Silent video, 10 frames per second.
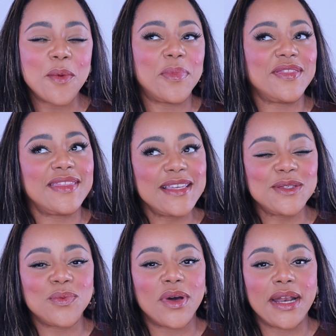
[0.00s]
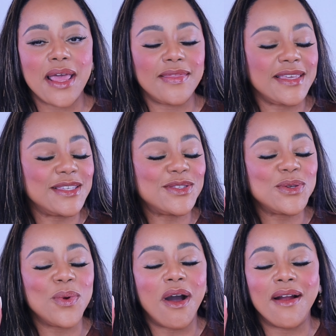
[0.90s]
But this one, these
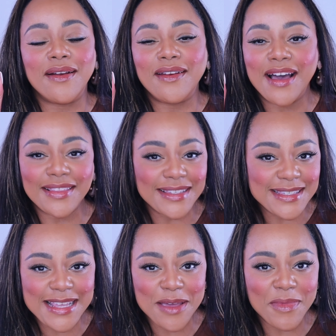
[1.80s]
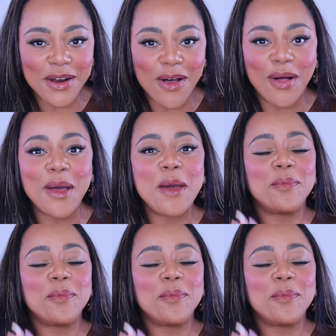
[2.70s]
two are not the same at all,